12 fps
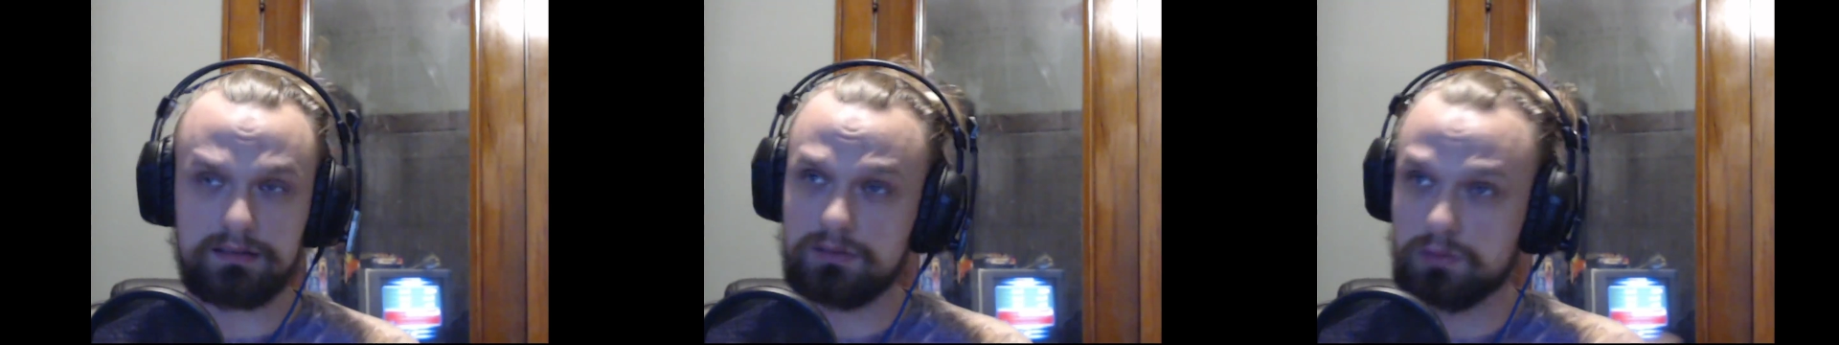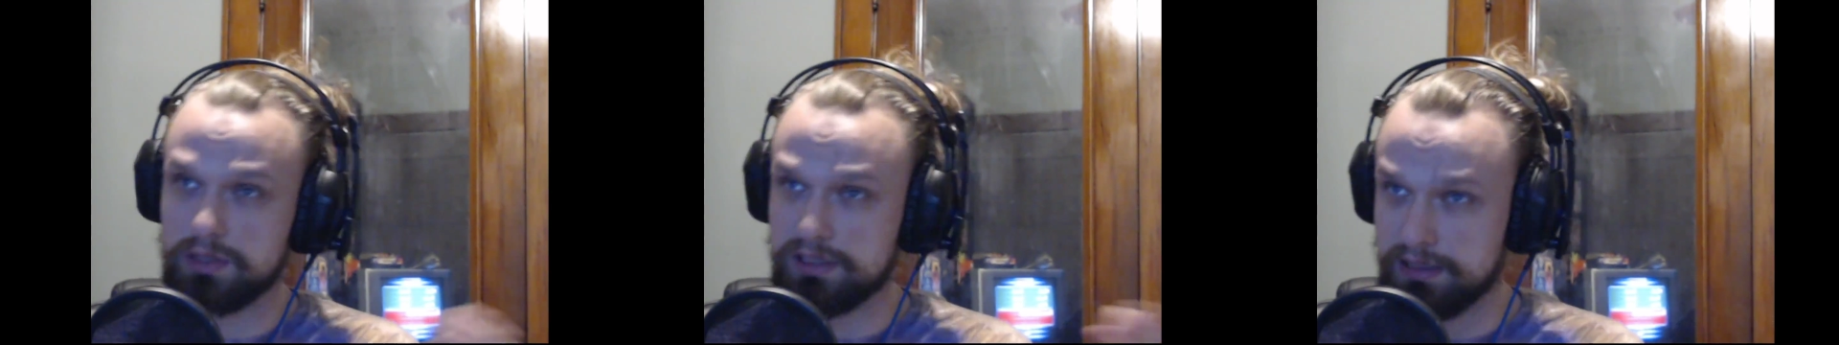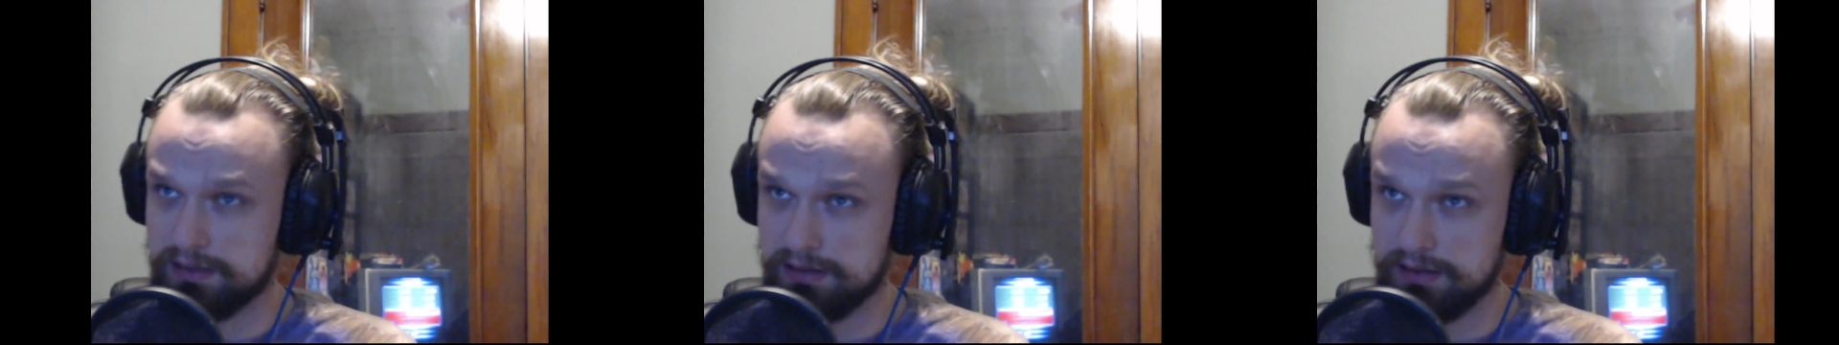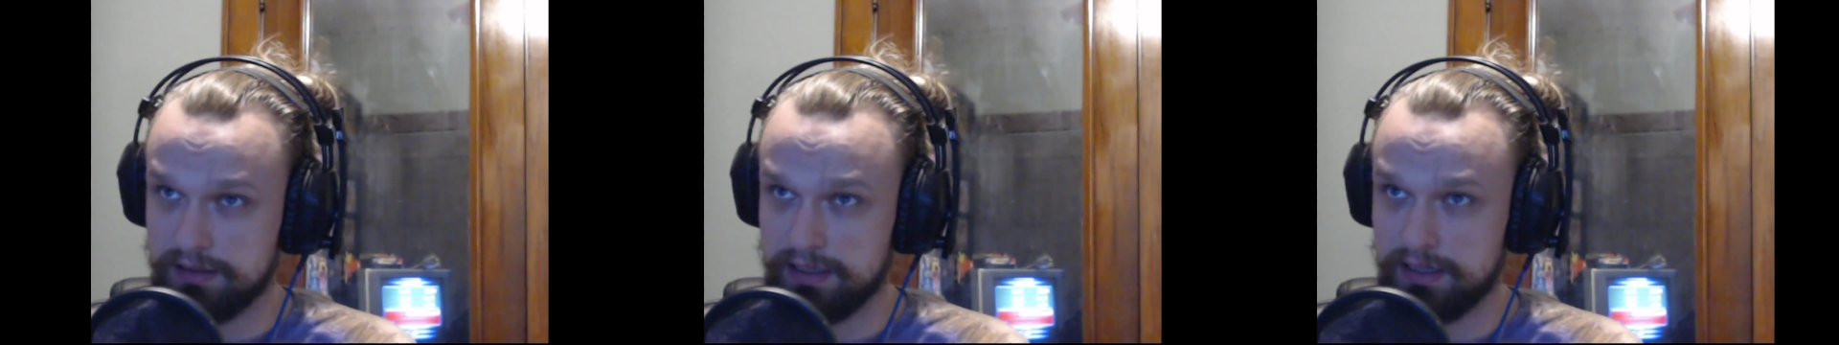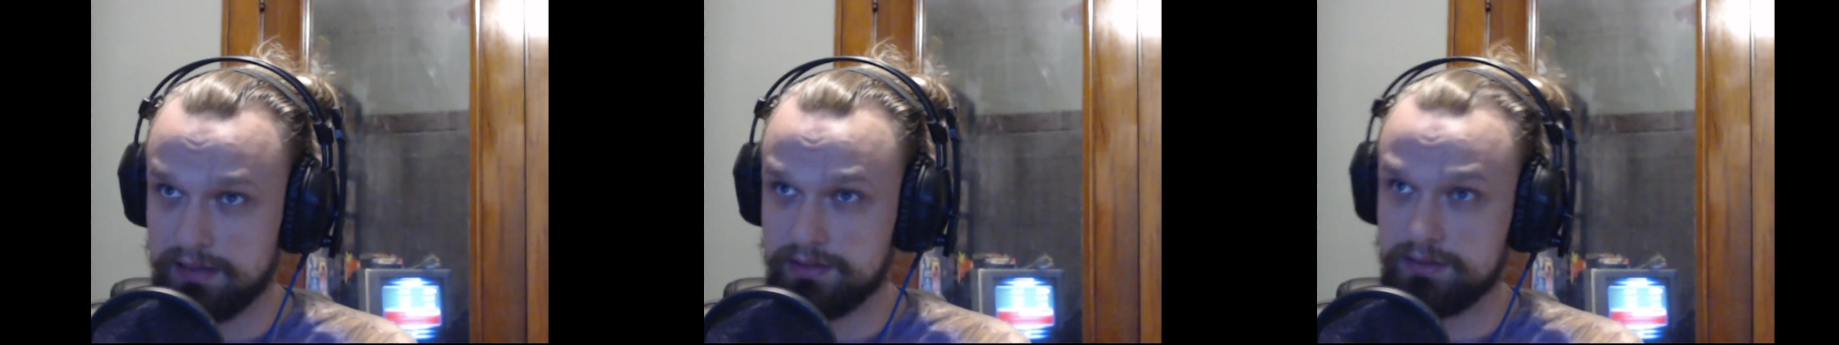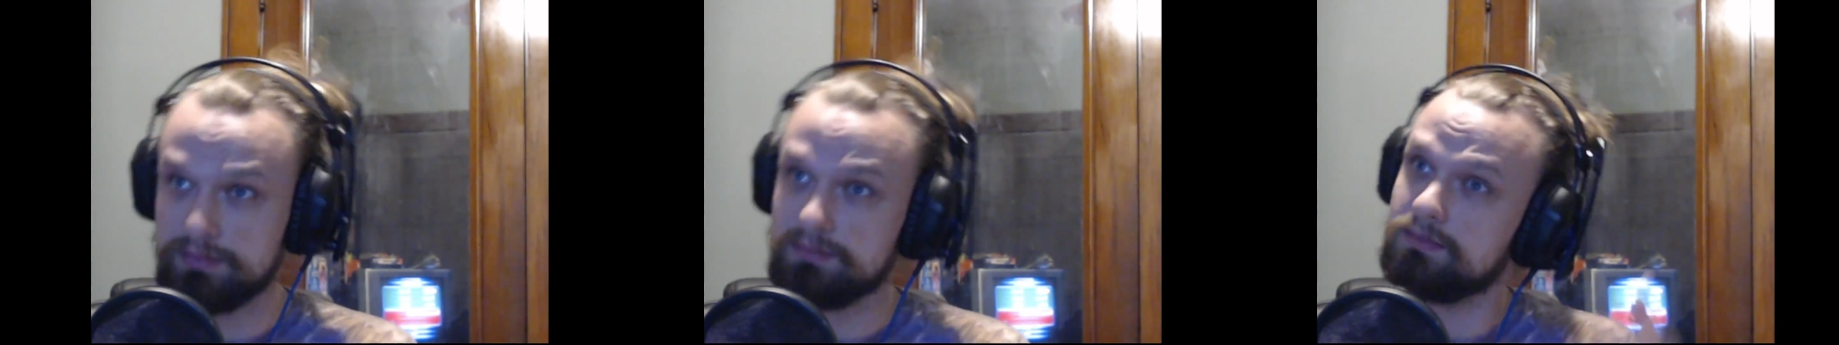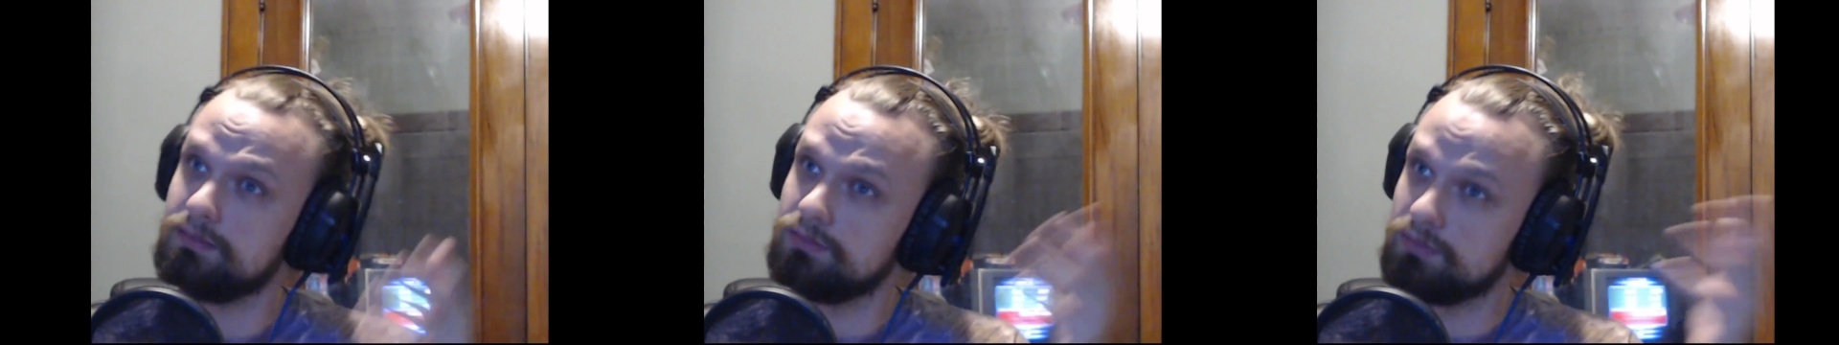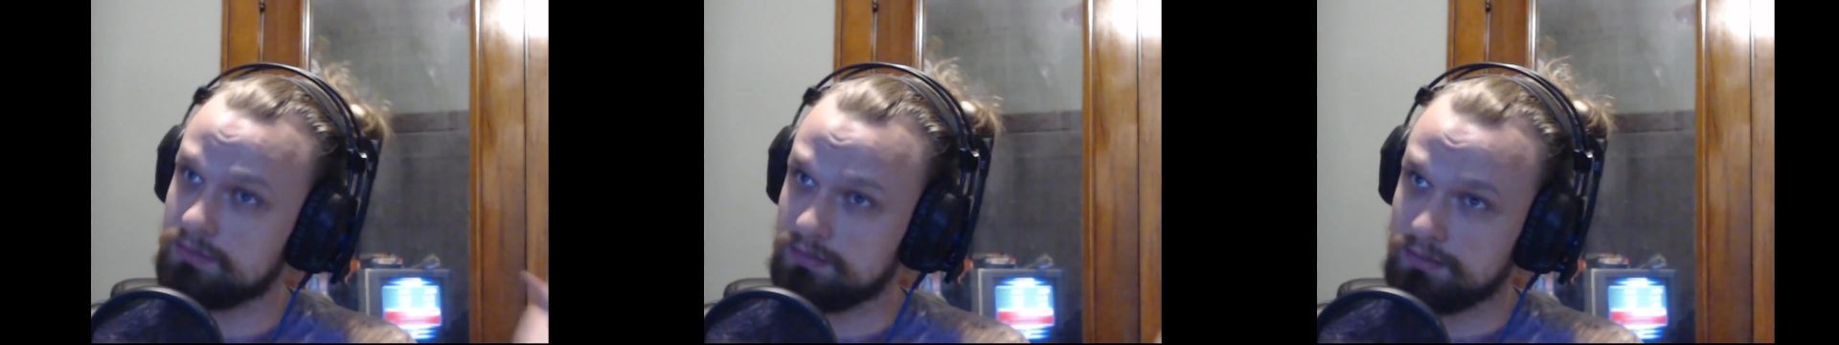which I still haven't,
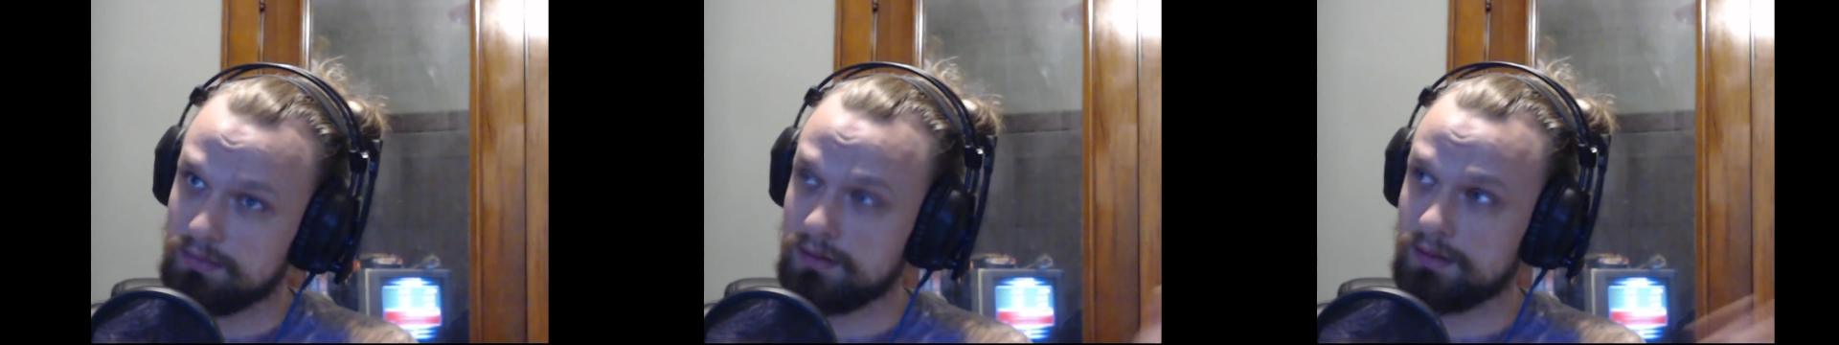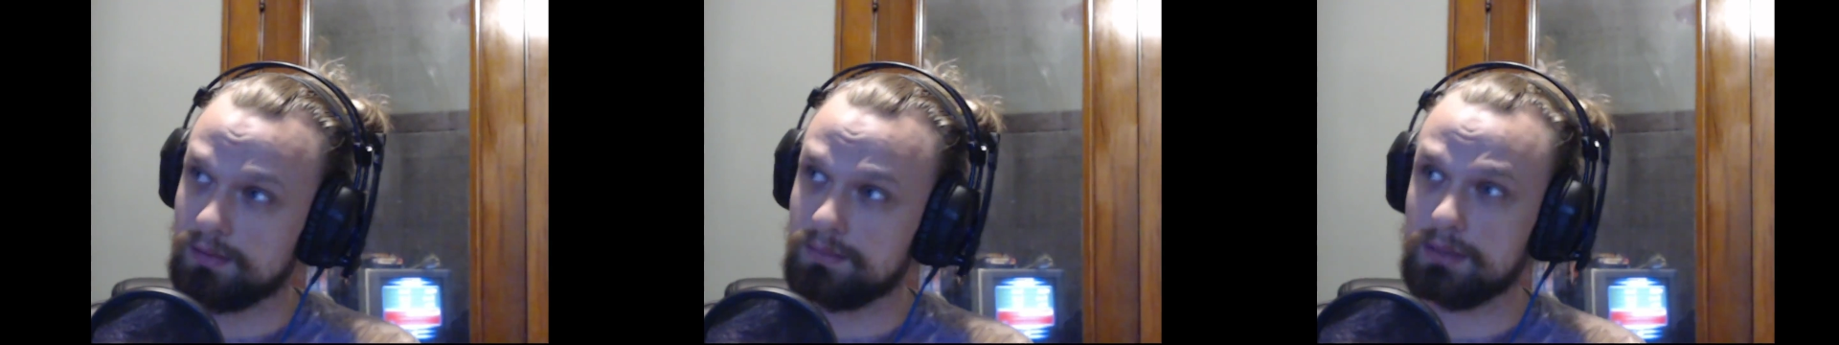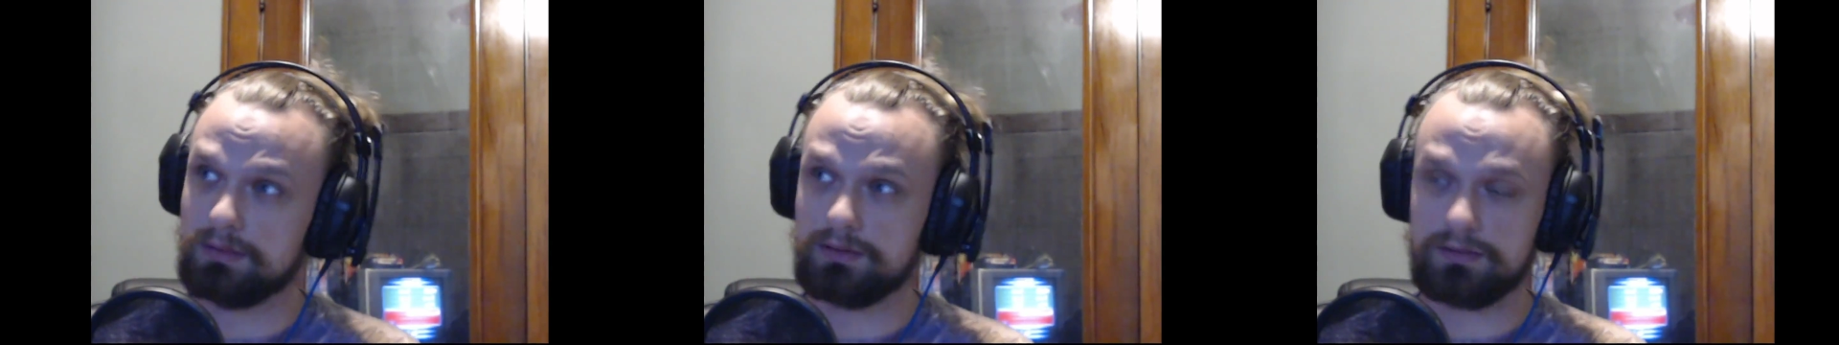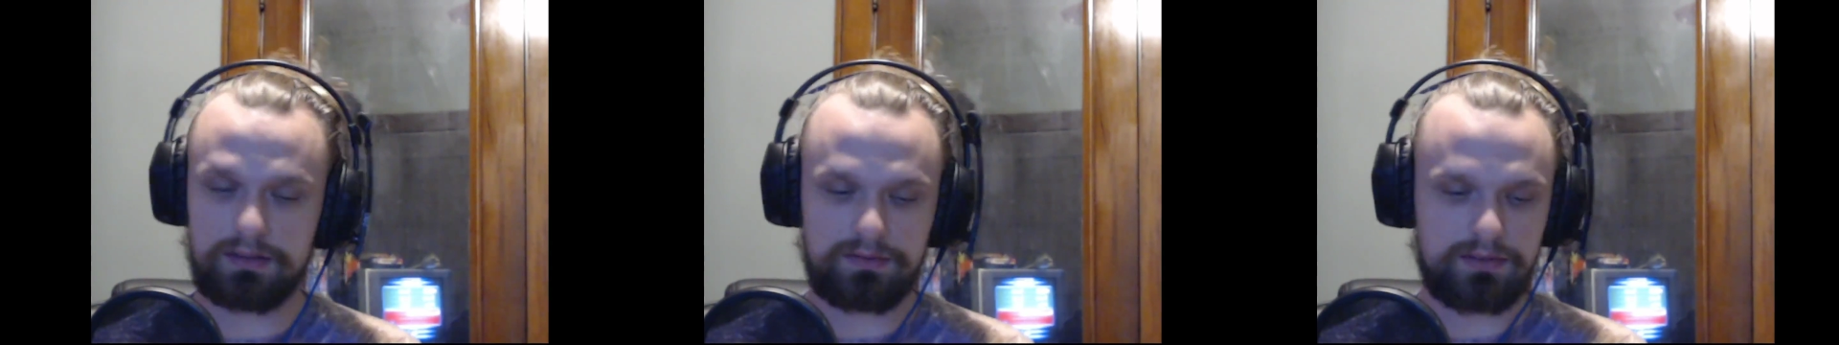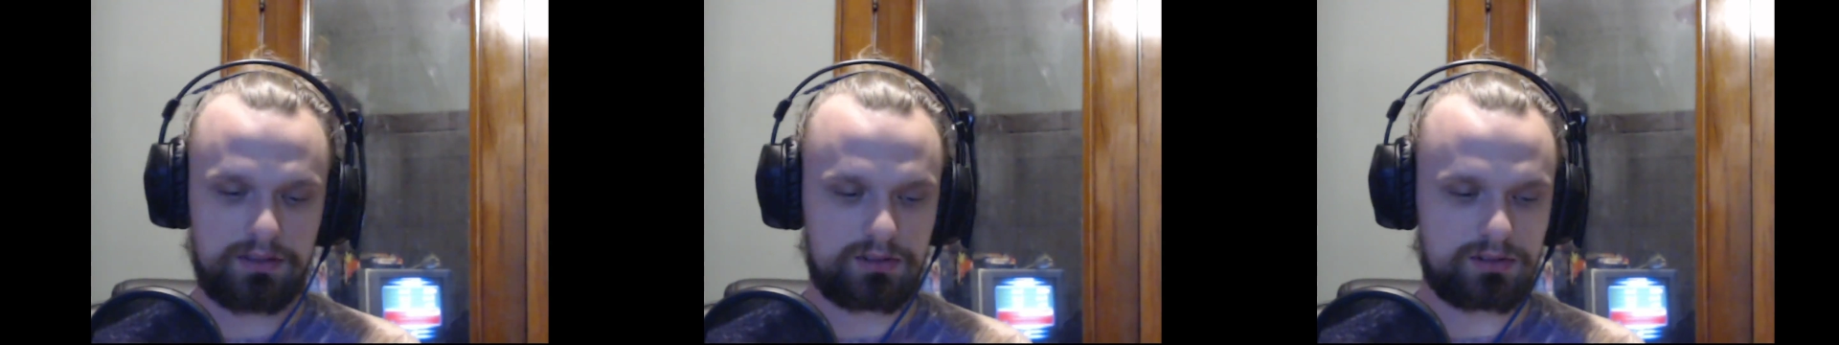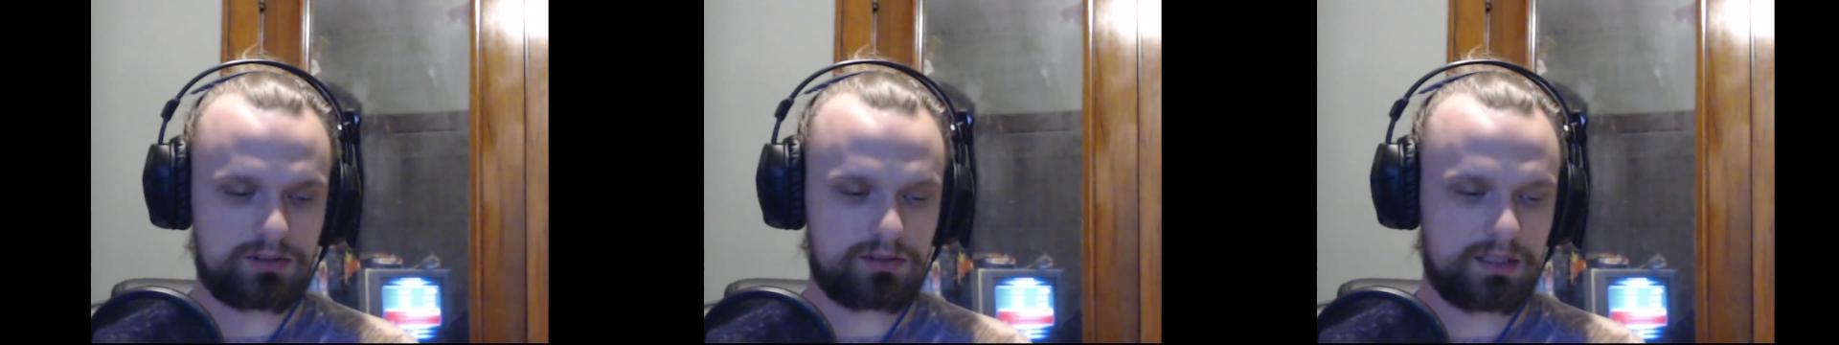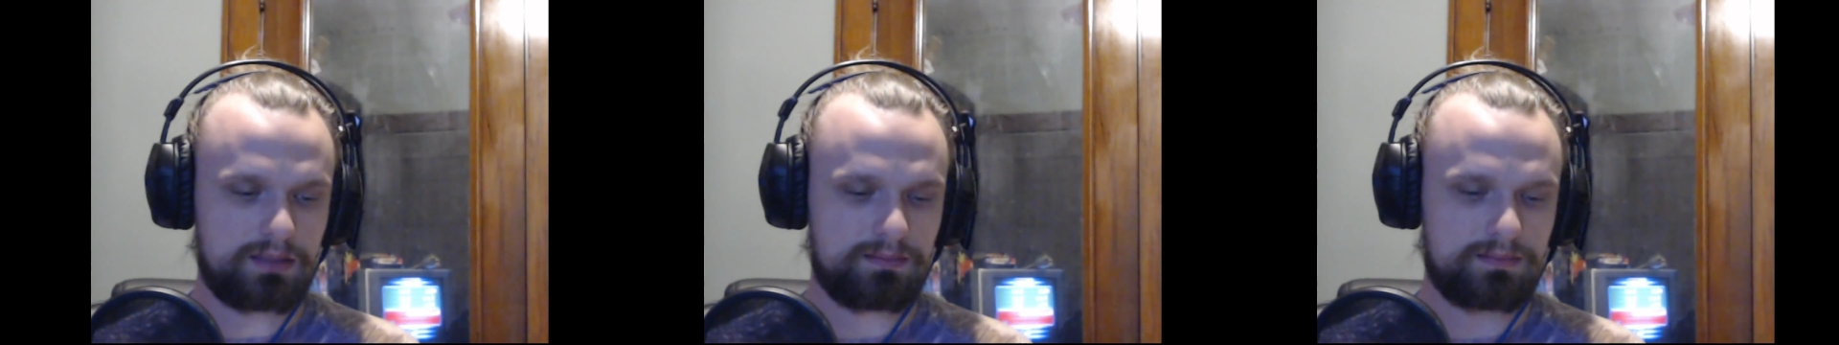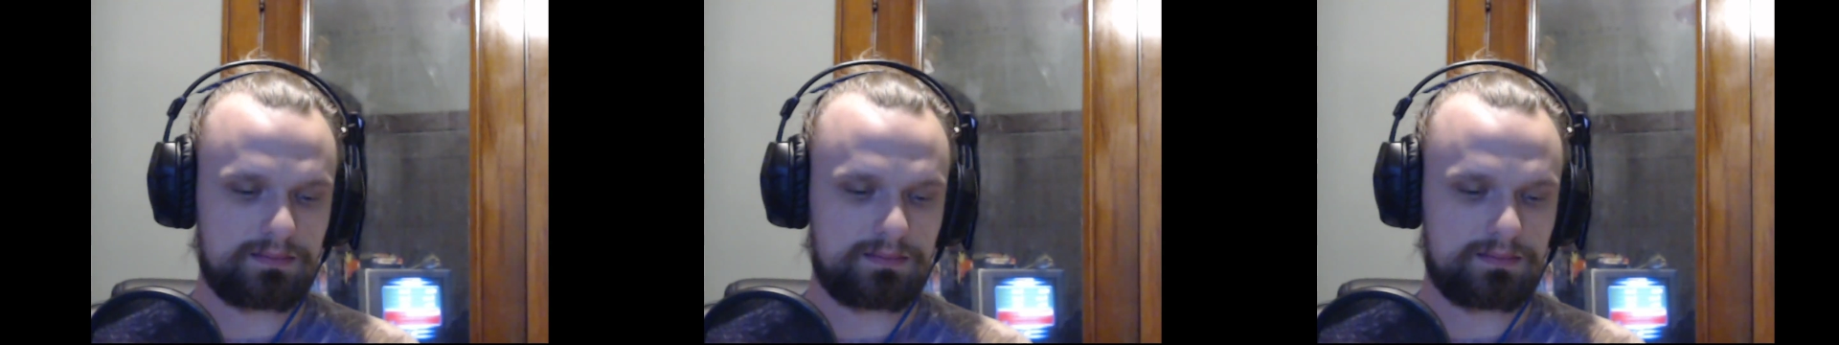maybe for a future stream.